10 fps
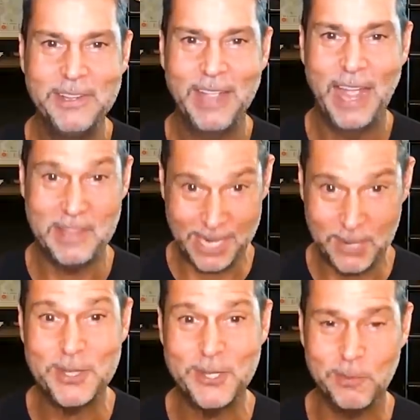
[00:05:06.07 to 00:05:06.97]
and they're going to
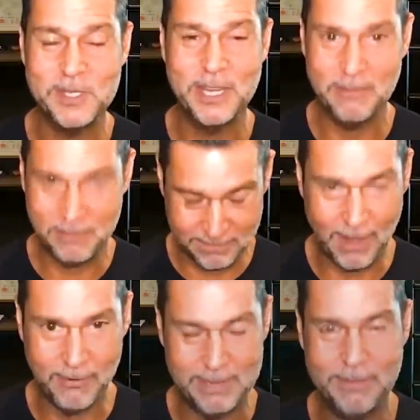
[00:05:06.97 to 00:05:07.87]
adopt it
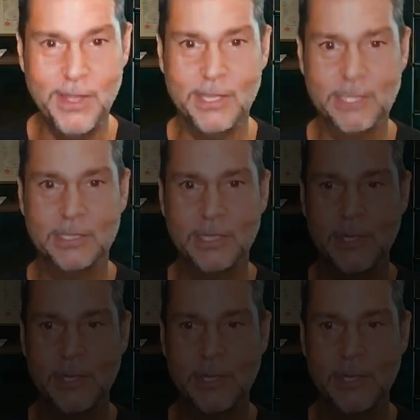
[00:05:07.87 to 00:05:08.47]
very fast.